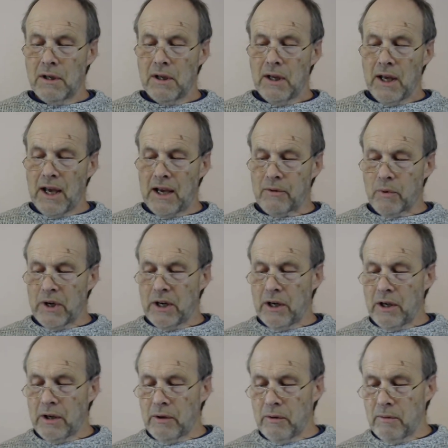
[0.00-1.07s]
And we
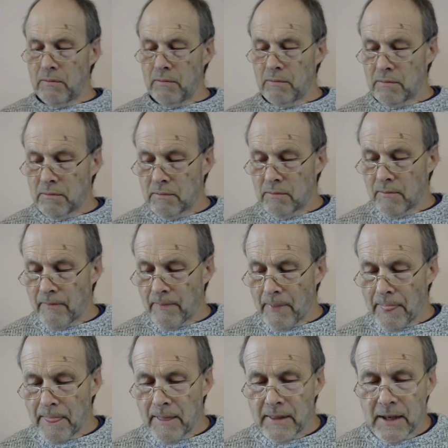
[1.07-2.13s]
know
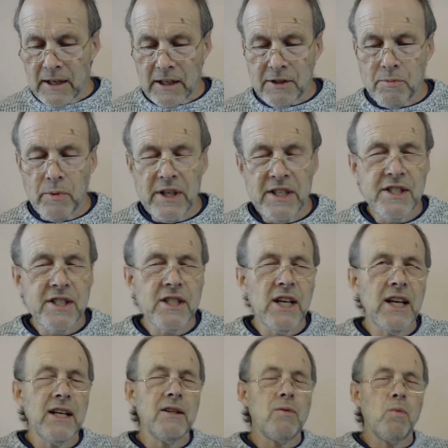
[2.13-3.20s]
that as we
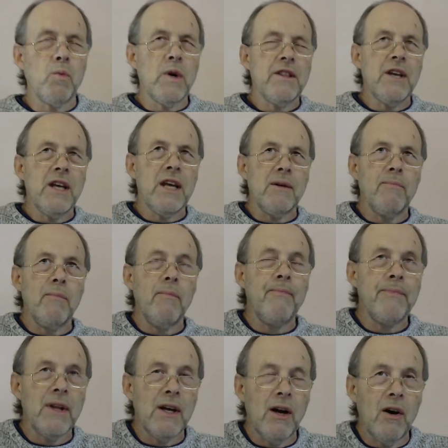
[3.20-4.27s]
stand with him,
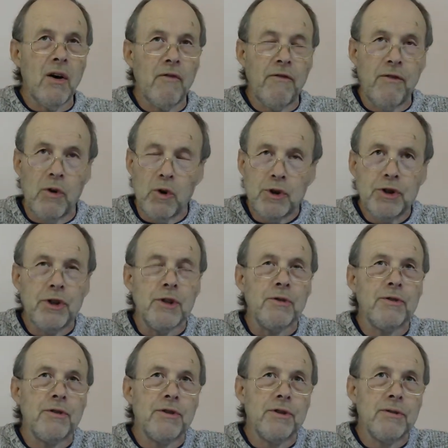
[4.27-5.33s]
for
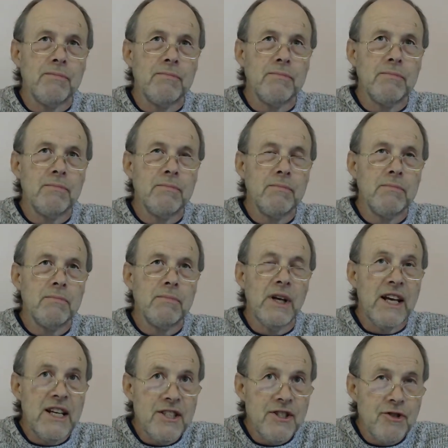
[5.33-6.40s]
truth,
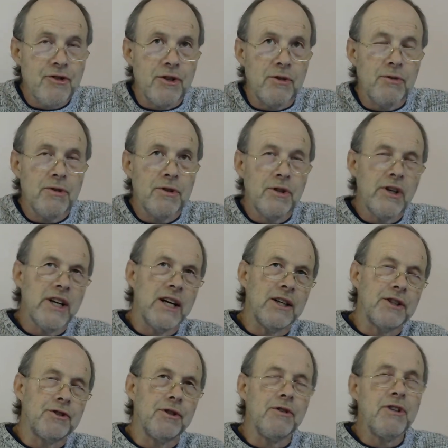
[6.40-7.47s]
his truth, not our
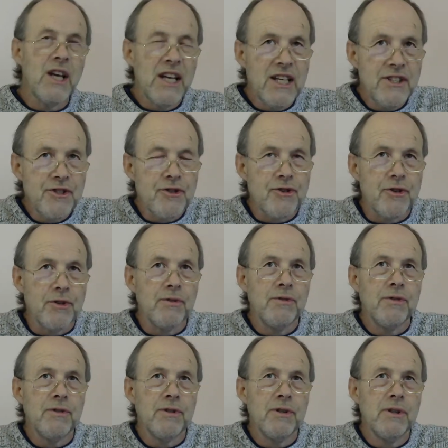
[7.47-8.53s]
truth, his
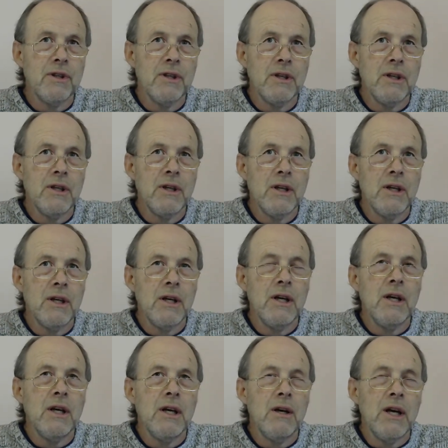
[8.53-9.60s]
truth,
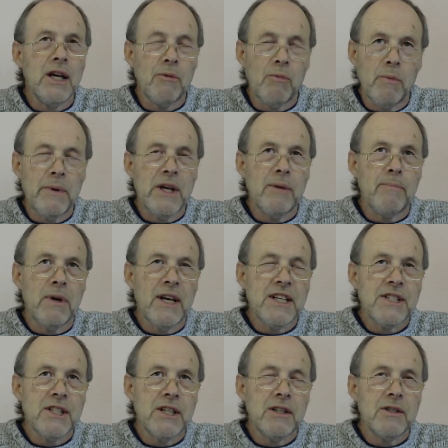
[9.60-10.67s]
it will be a
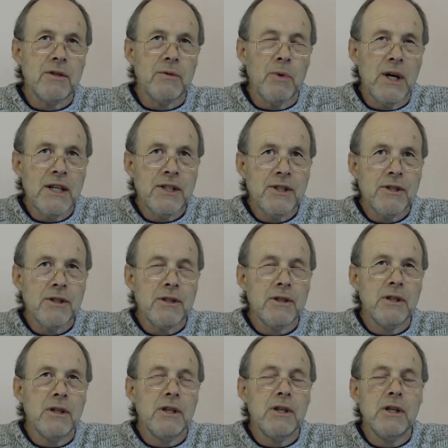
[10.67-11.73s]
blessing to us,
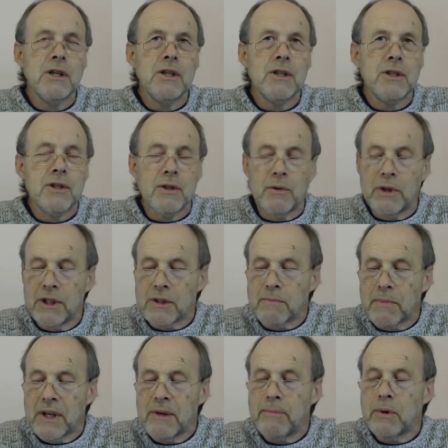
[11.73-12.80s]
to his
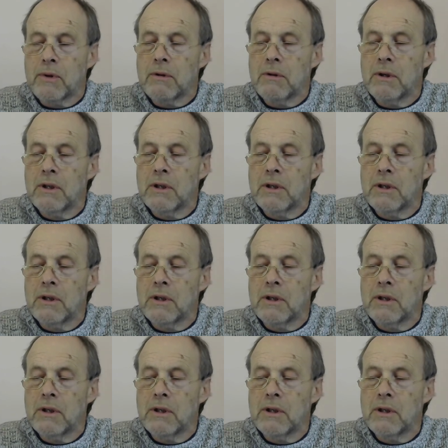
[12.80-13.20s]
people,